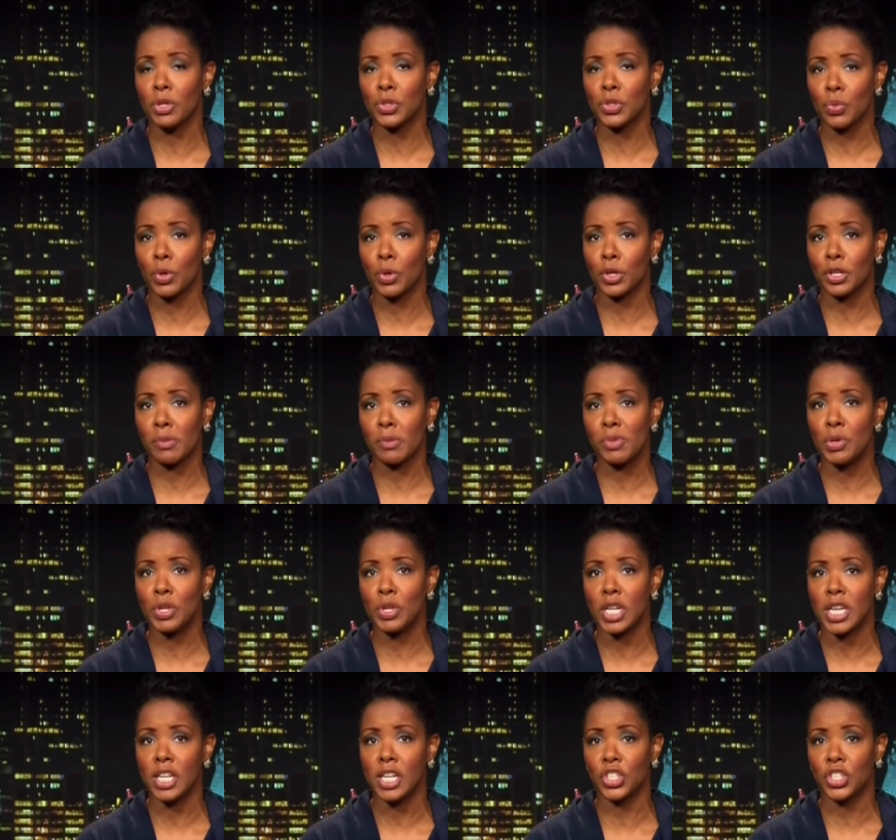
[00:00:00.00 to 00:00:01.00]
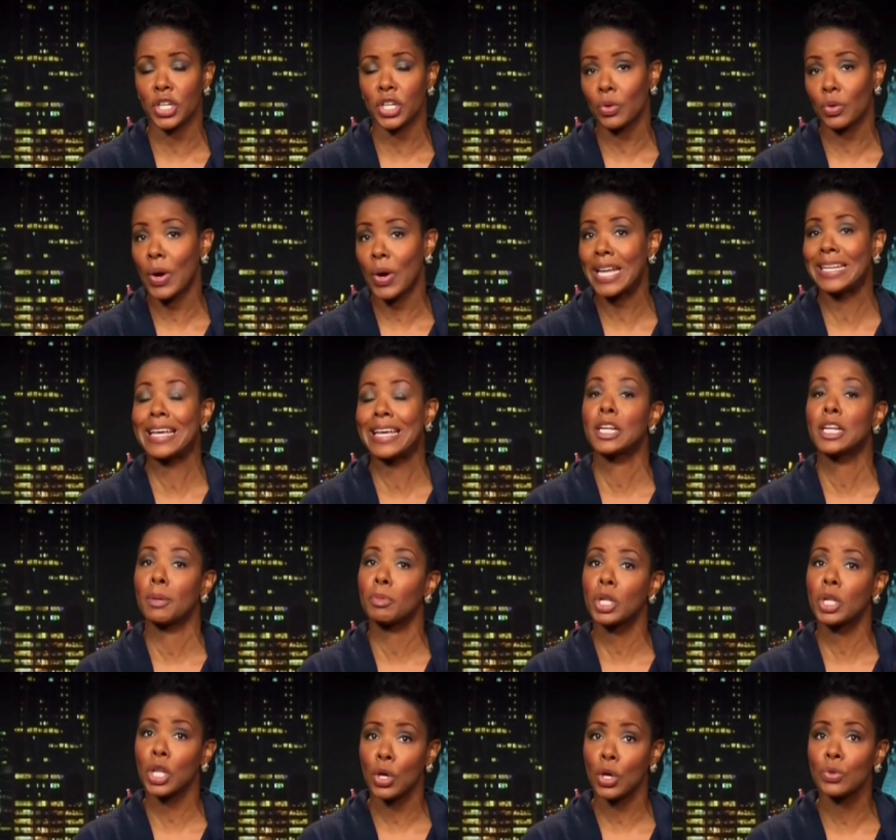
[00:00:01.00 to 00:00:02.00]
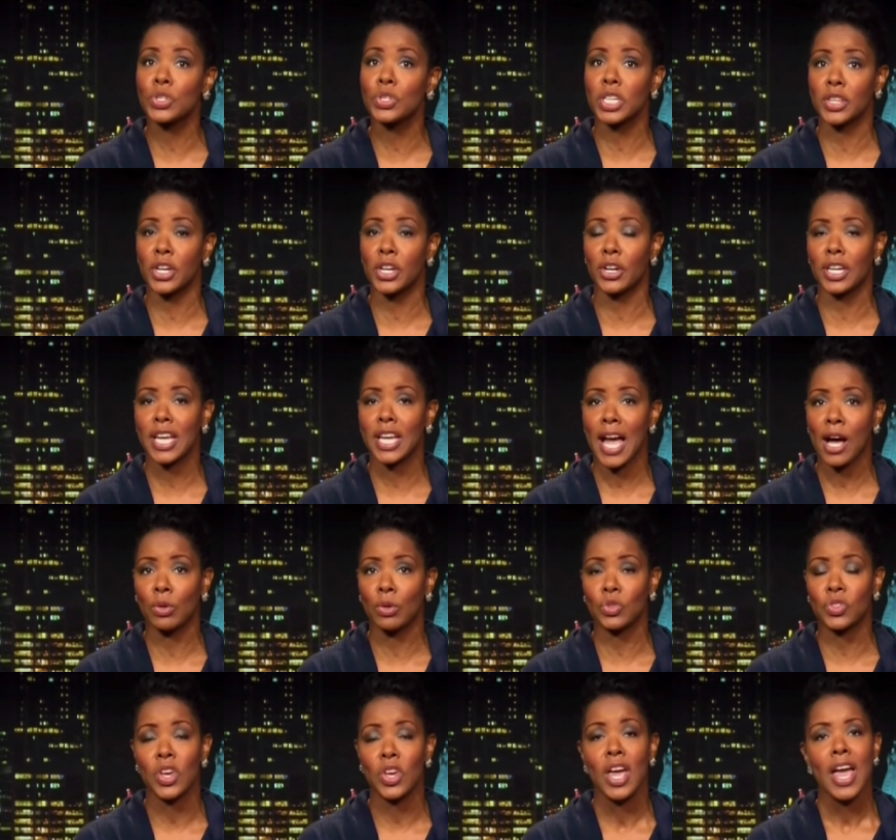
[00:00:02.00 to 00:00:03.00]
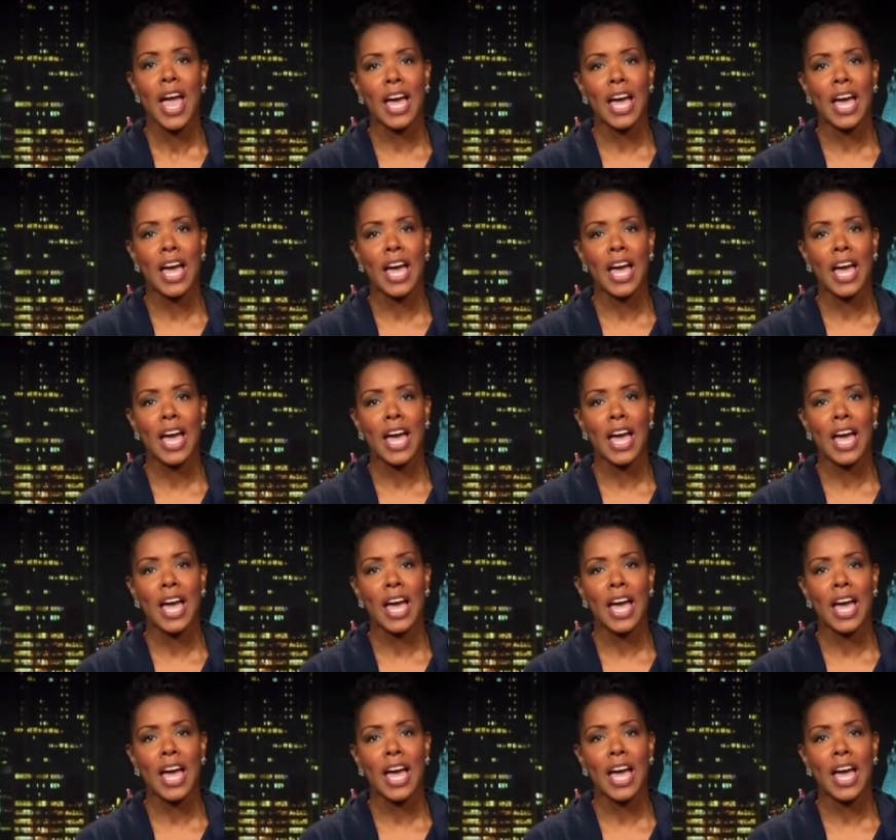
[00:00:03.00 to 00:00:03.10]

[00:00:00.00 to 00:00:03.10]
the Twitter community in general general and ended up closing their accounts.